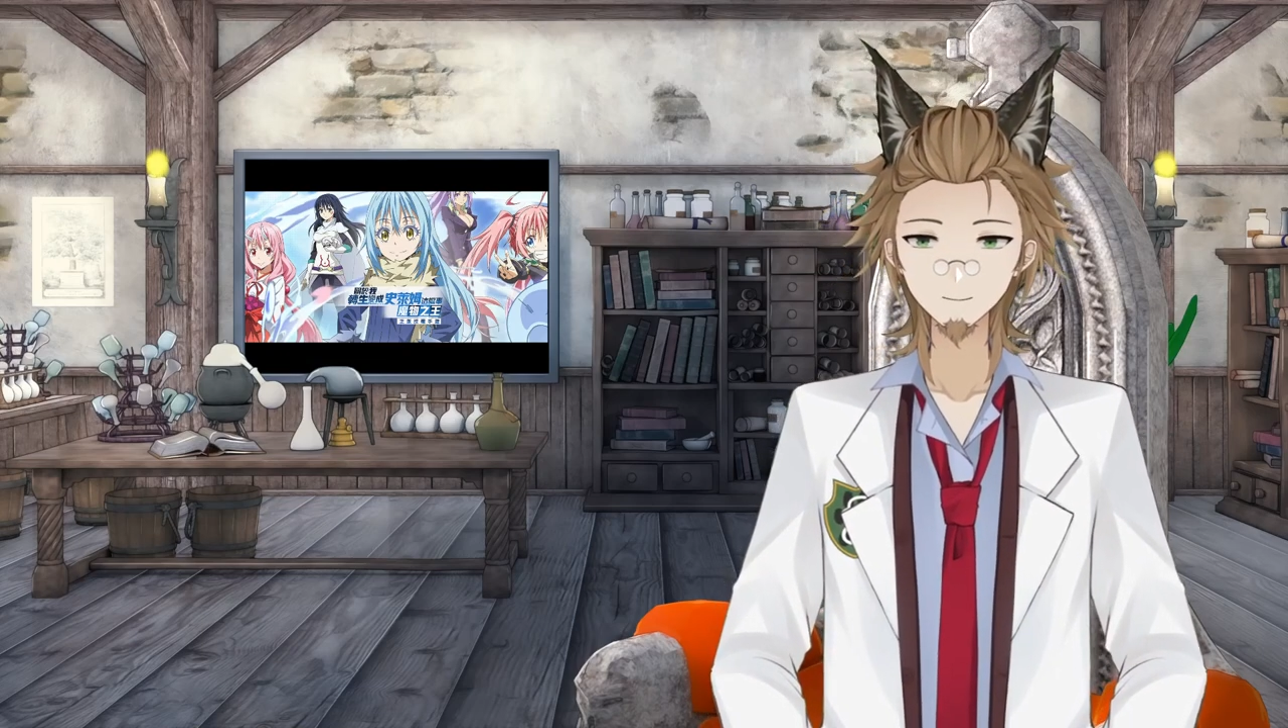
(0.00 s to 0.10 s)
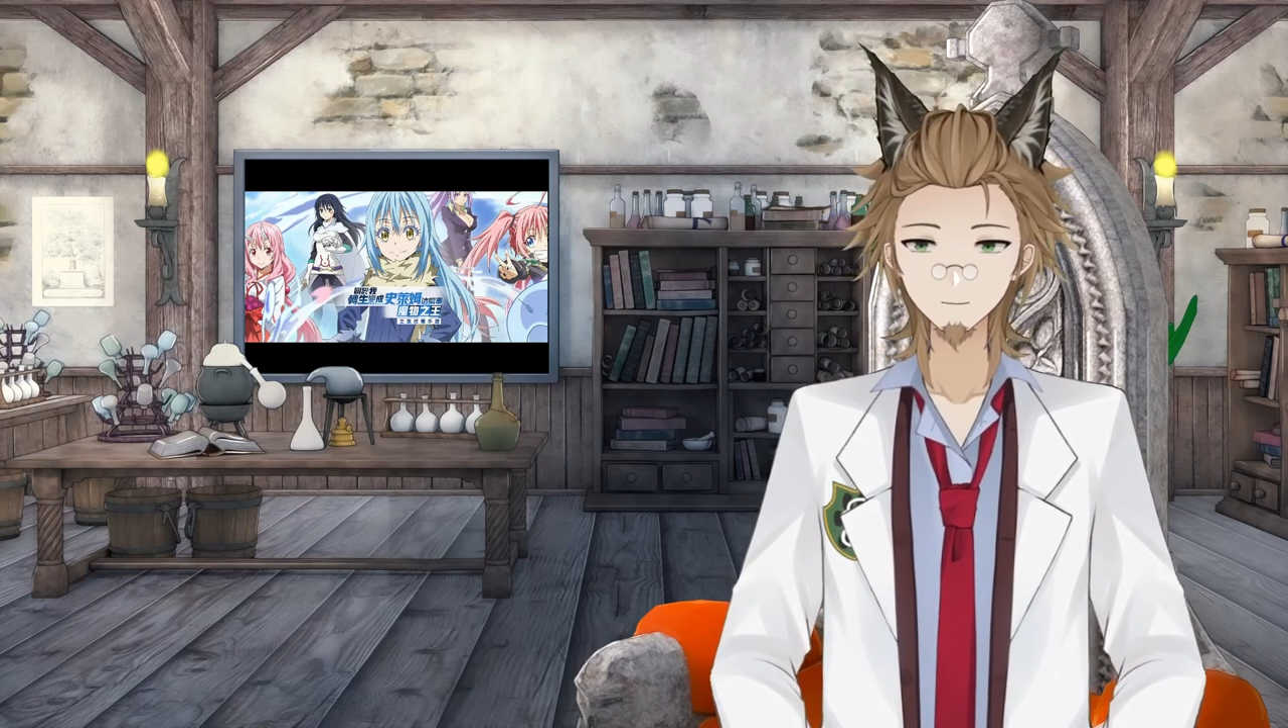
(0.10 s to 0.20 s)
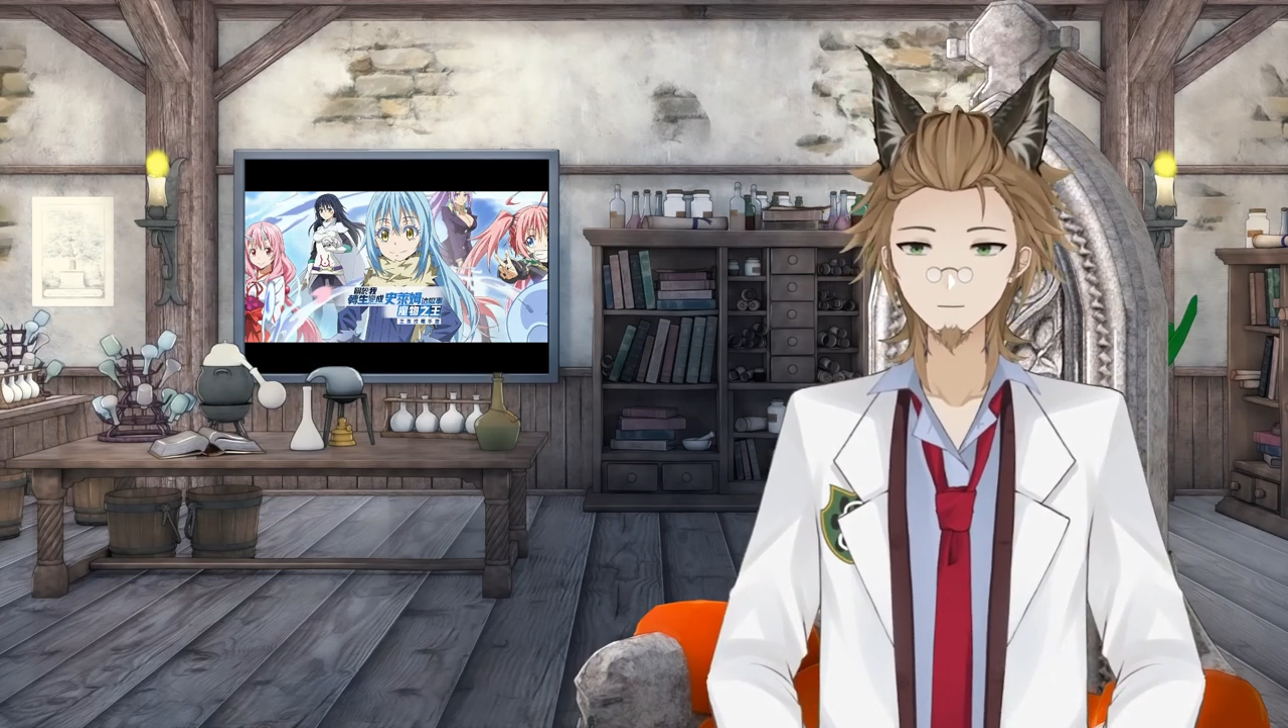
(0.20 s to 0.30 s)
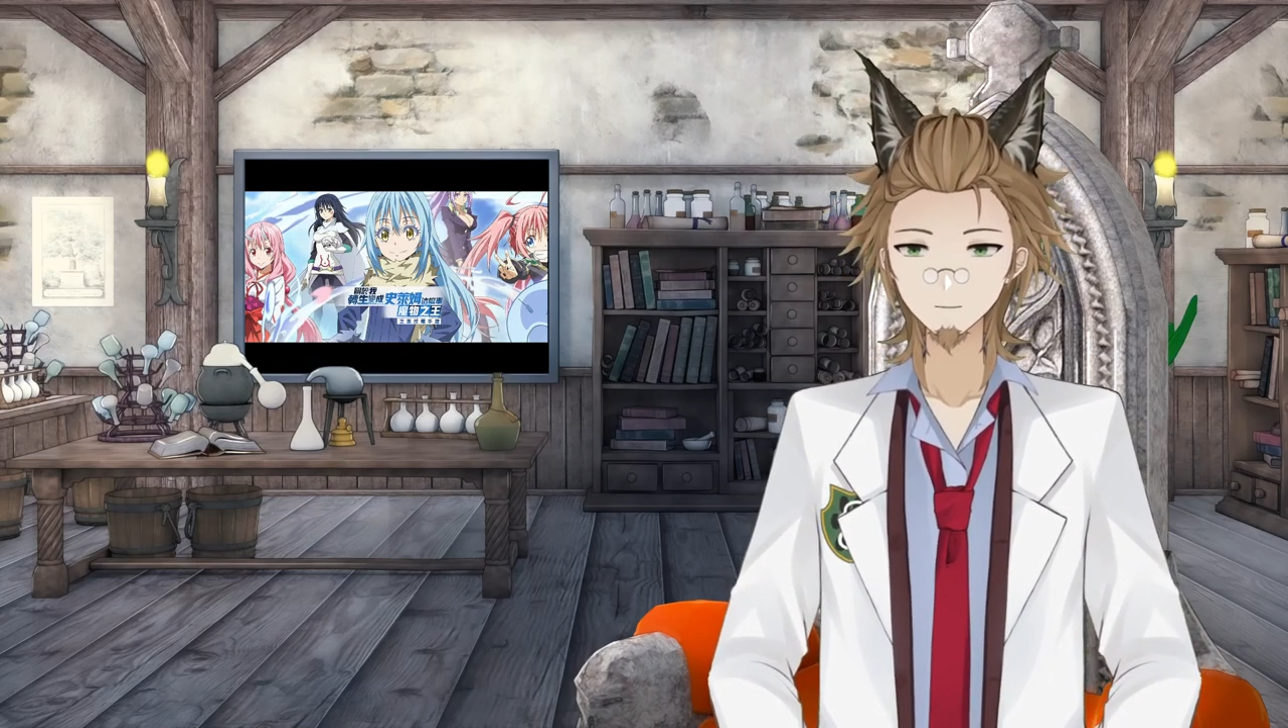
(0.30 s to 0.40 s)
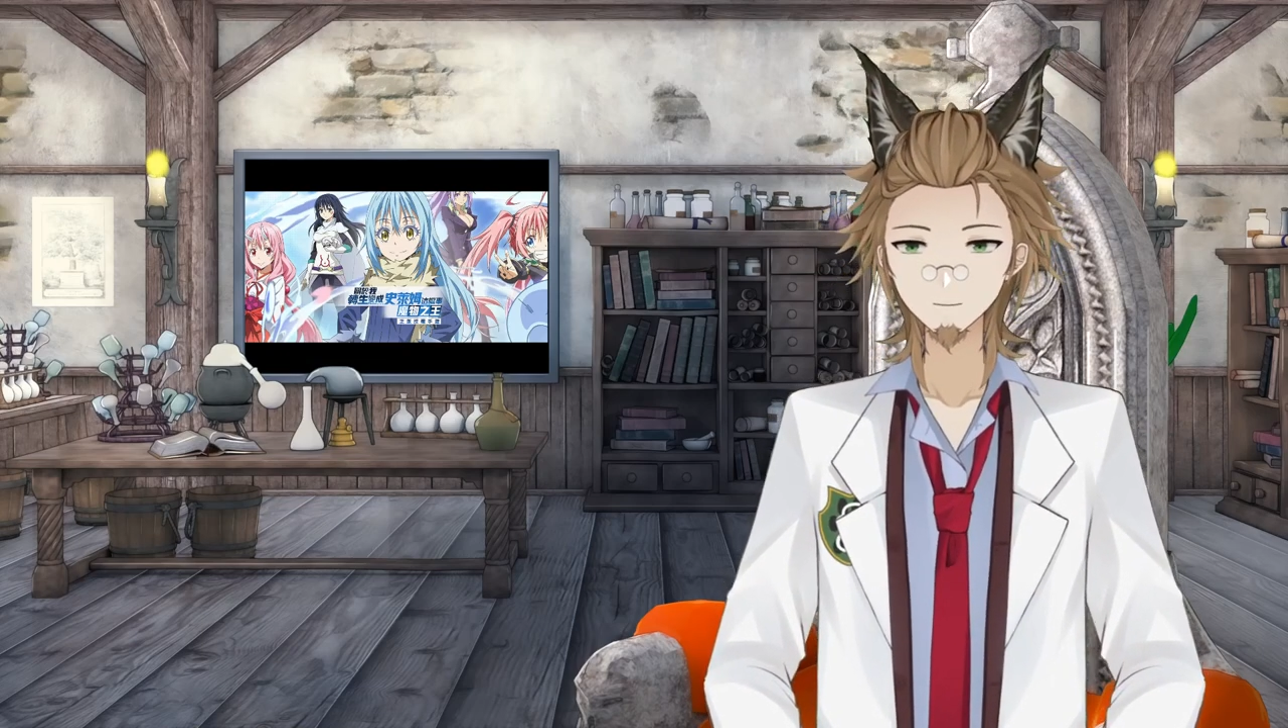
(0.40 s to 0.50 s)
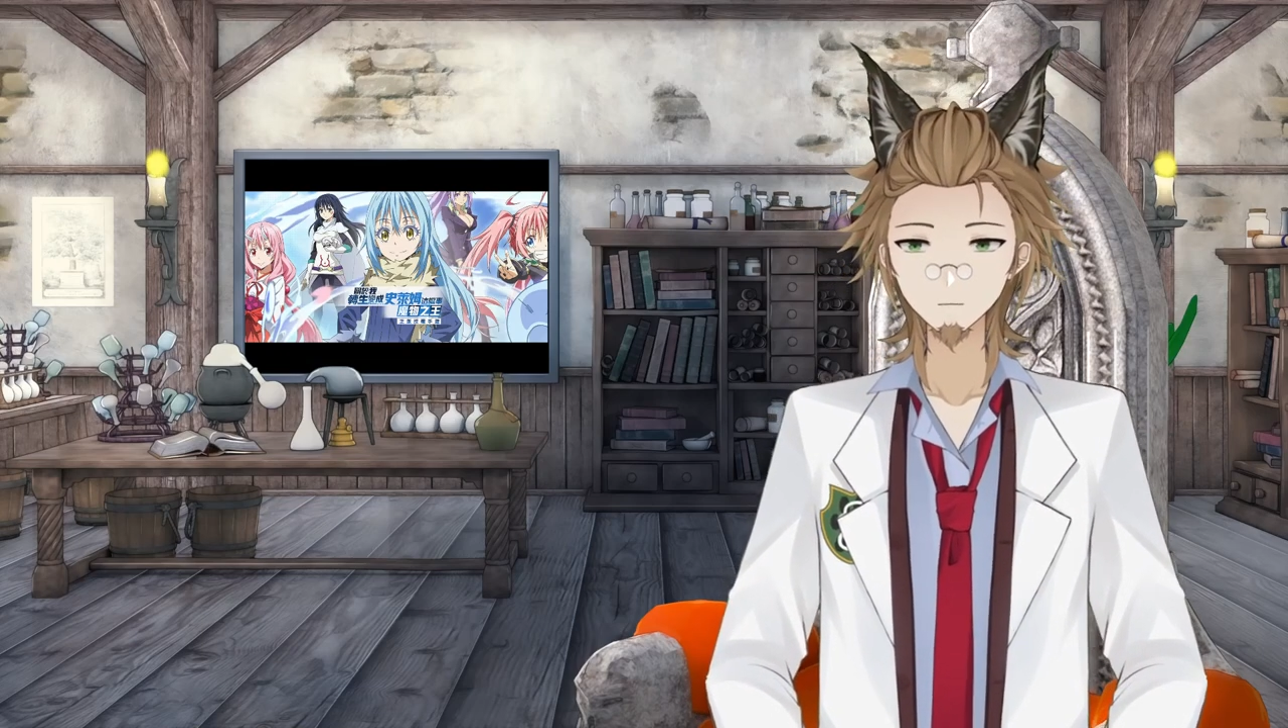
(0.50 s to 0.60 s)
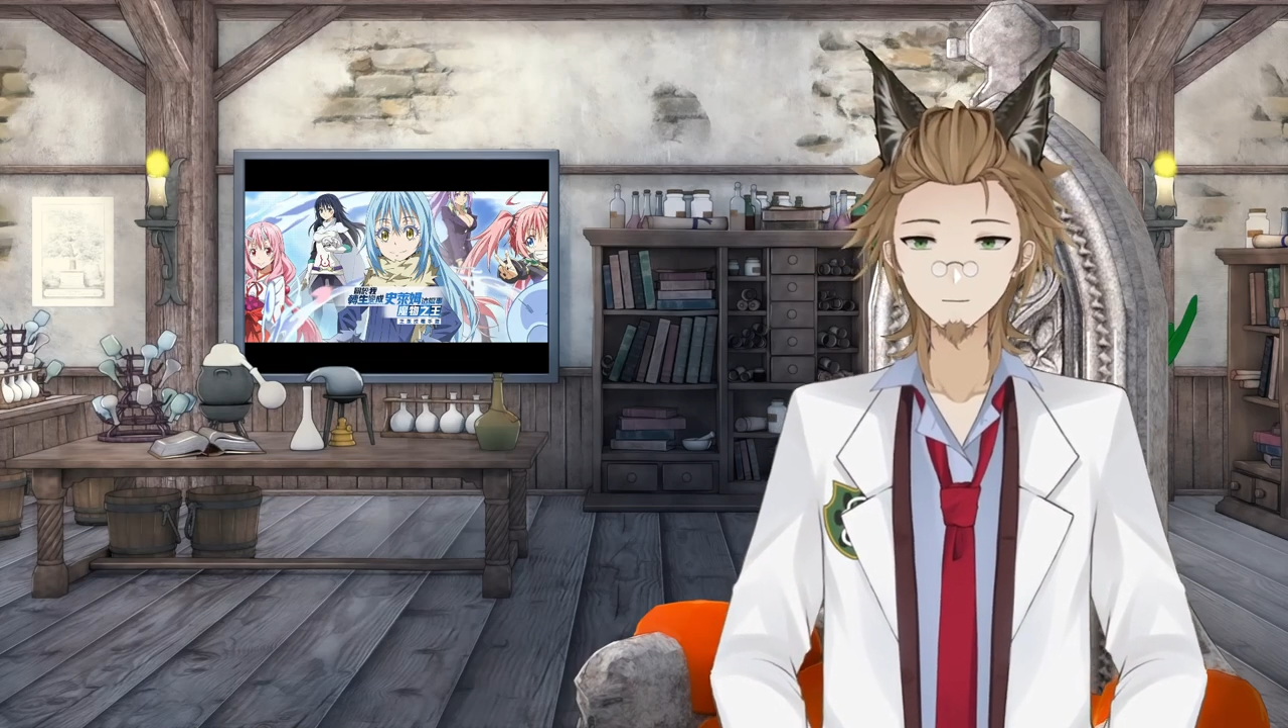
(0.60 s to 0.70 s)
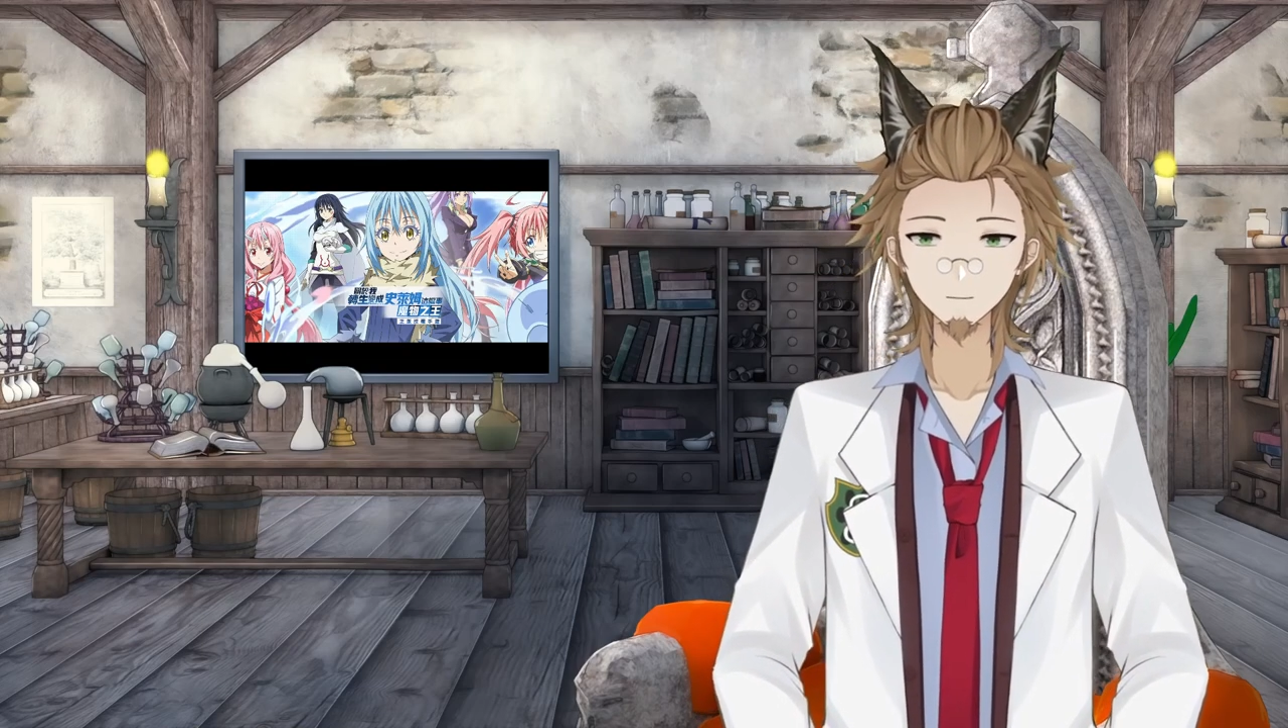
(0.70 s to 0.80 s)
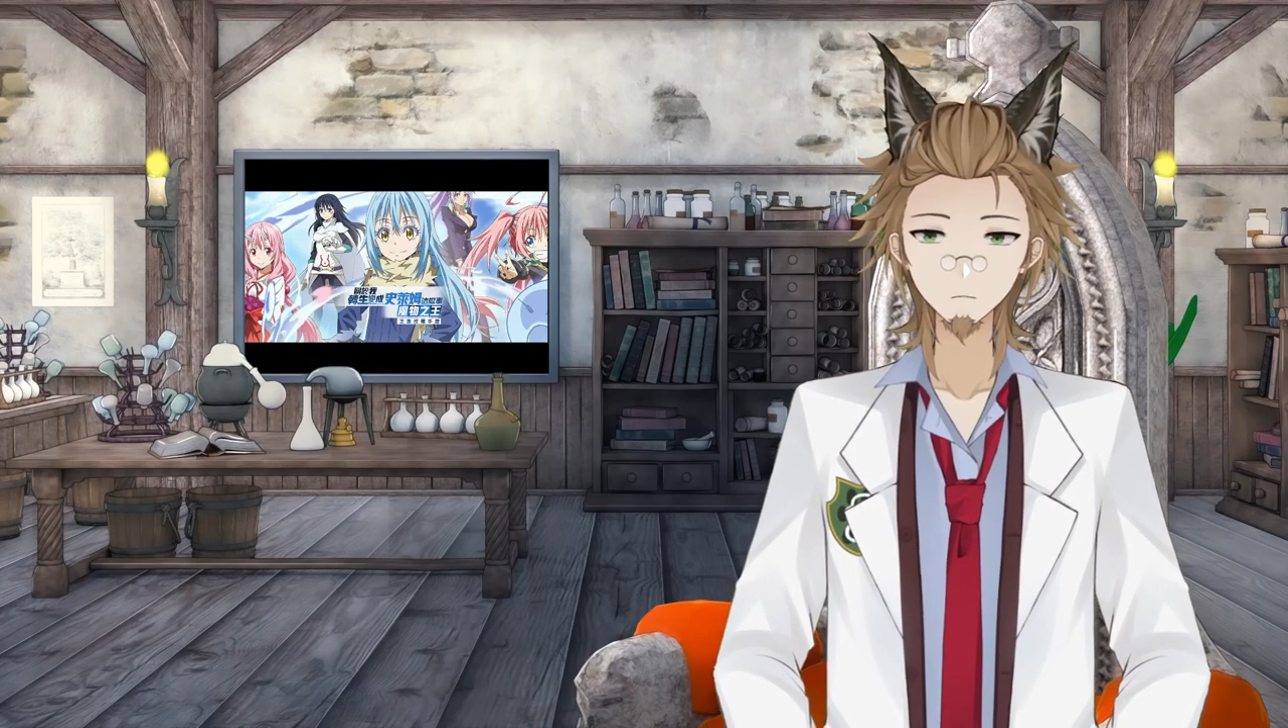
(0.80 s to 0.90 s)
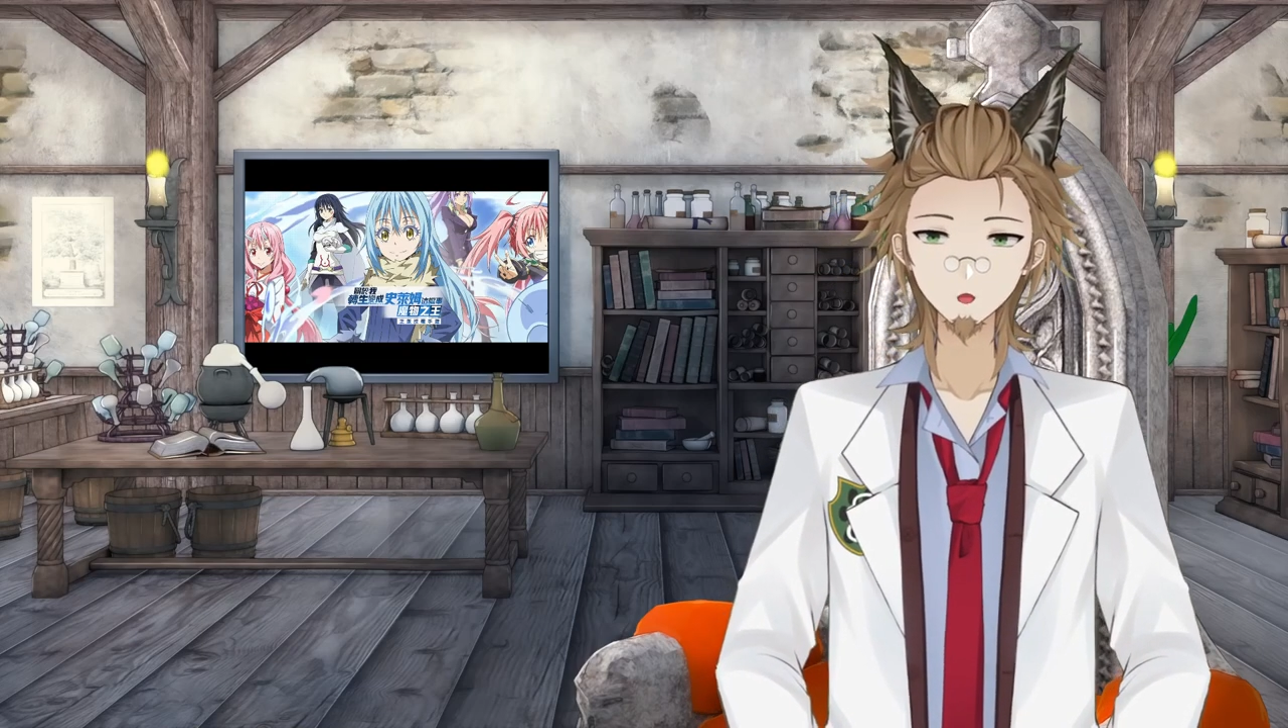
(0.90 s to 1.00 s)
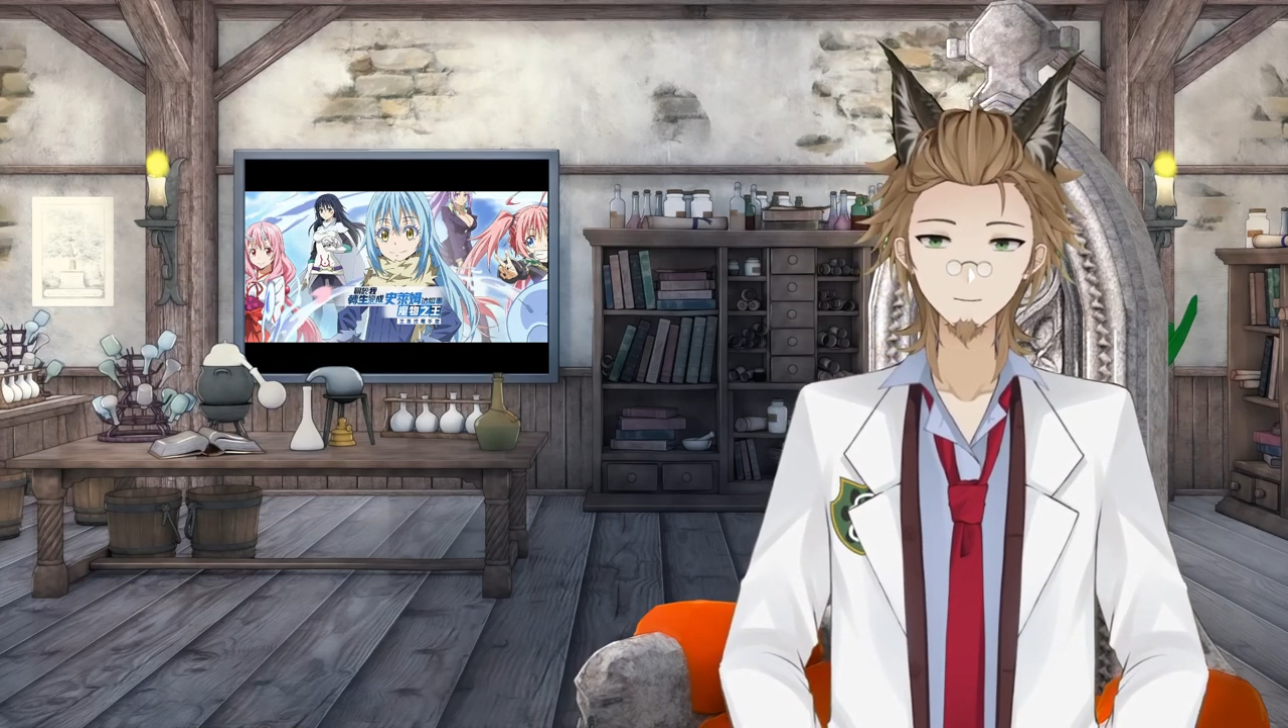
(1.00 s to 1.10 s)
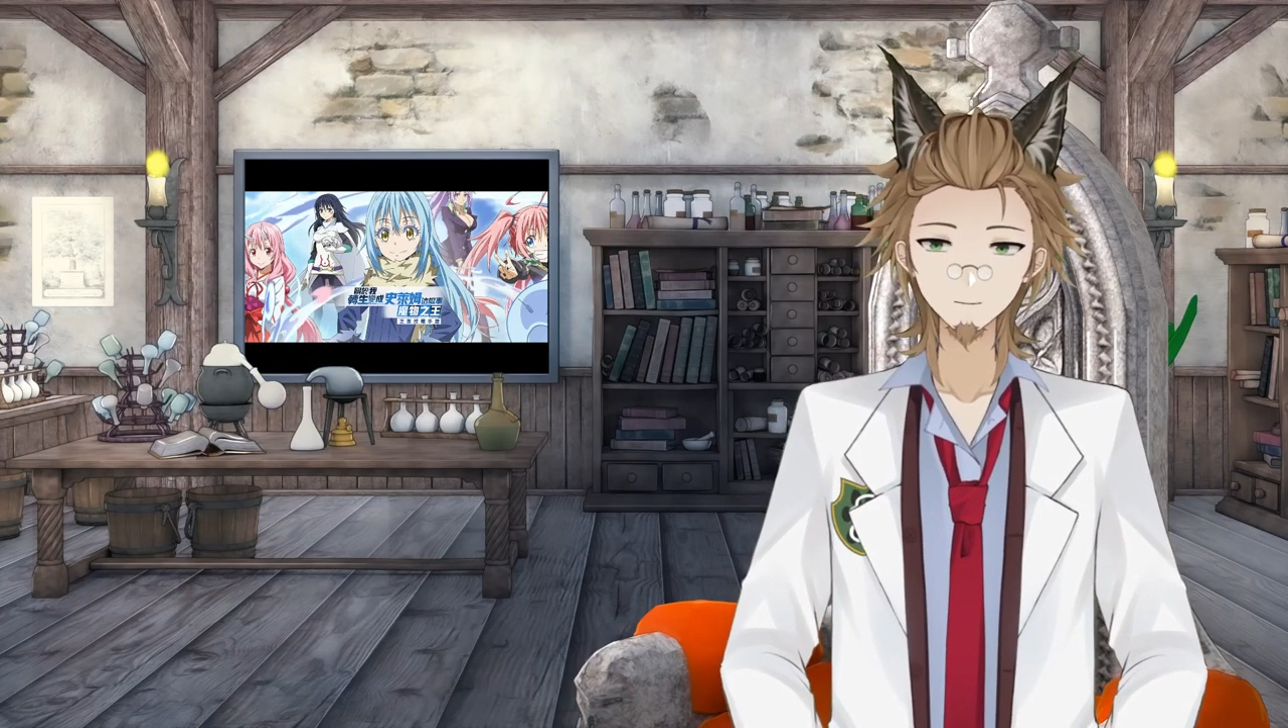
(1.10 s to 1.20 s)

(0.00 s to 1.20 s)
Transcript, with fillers: he gets the rights to